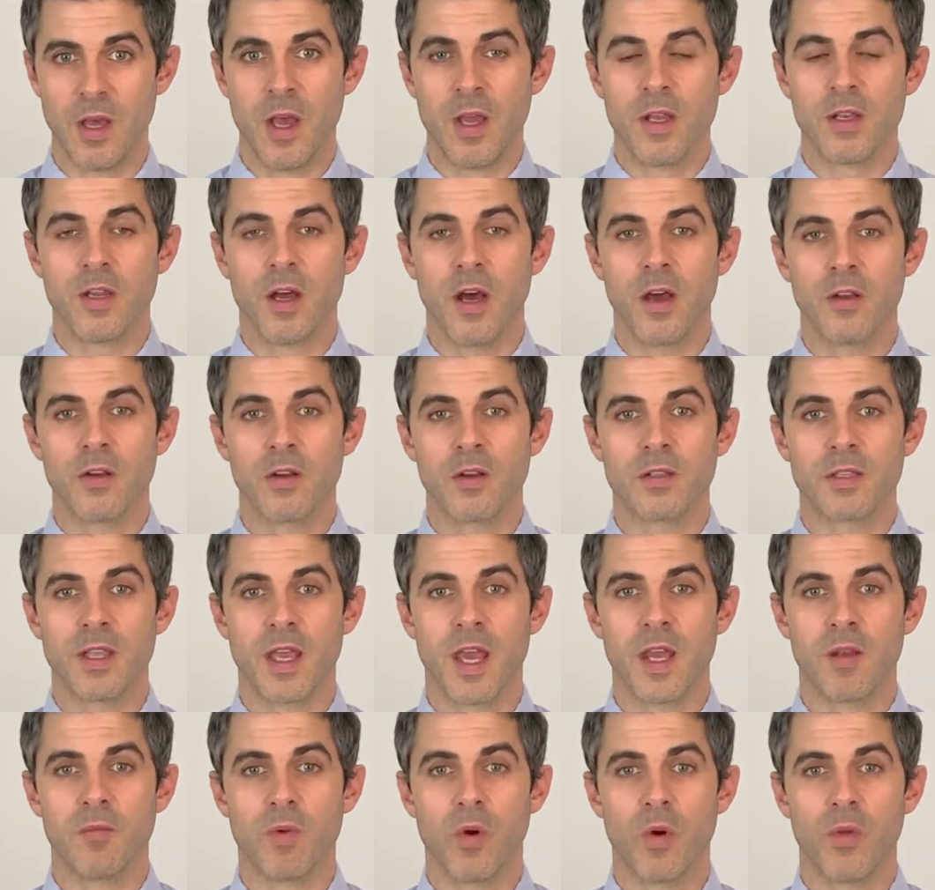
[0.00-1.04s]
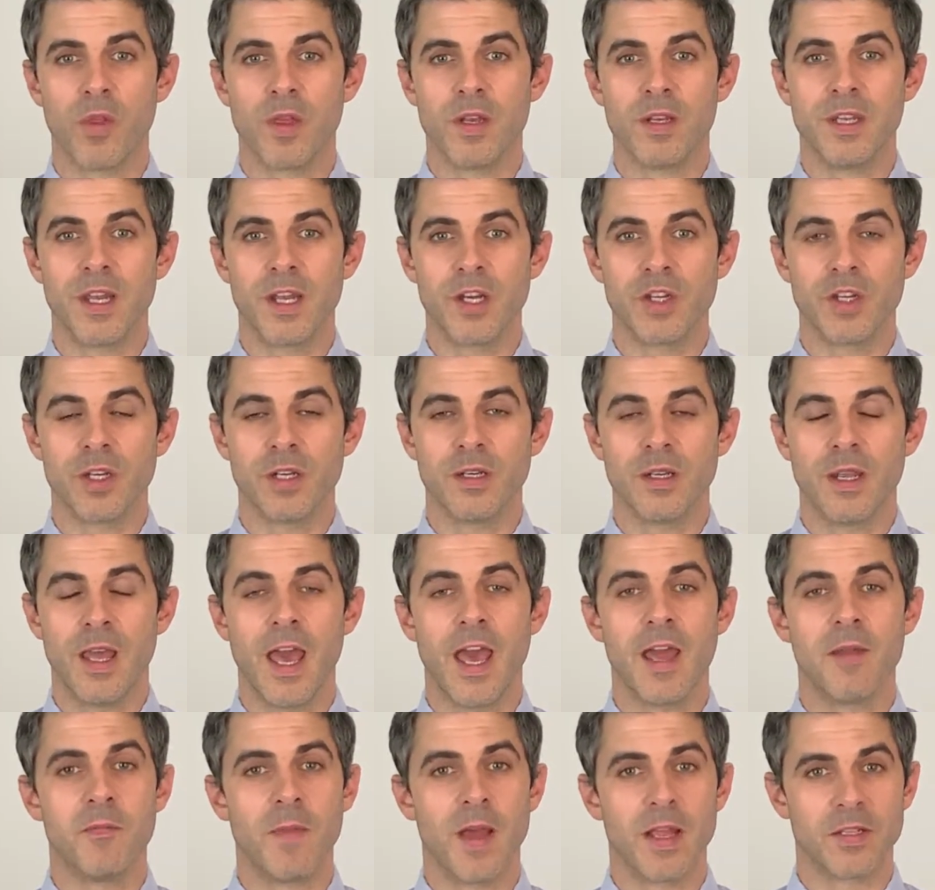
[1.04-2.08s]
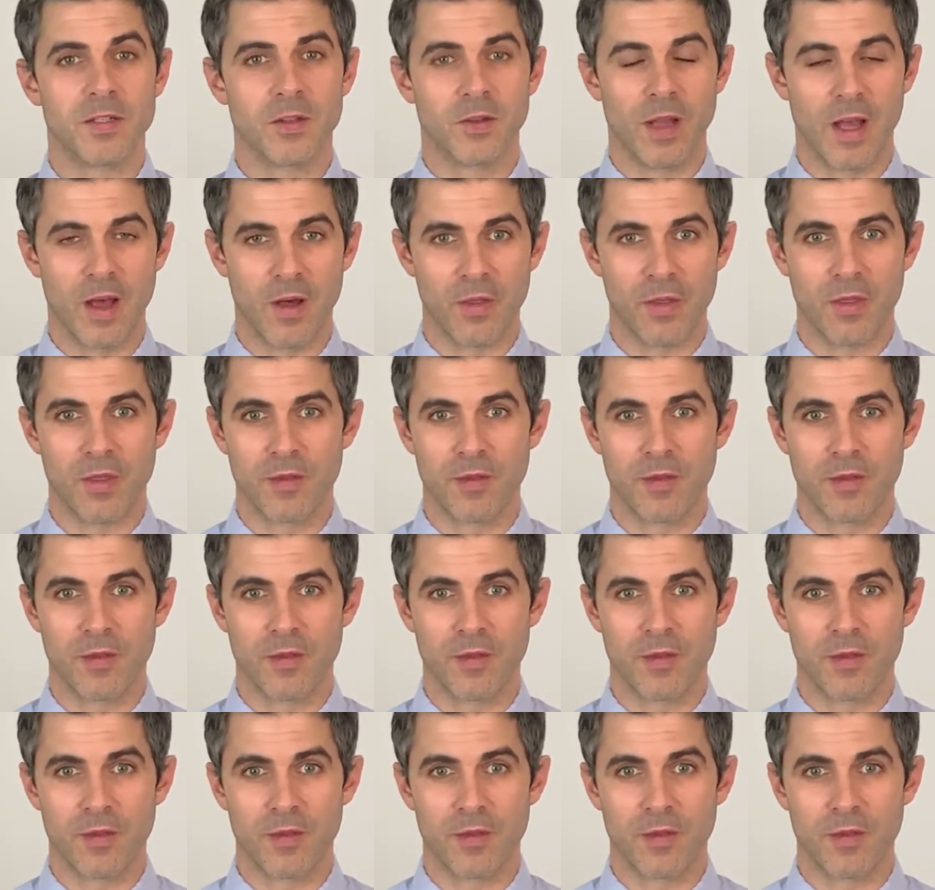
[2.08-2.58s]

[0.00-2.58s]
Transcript: to understand both addiction and mental health.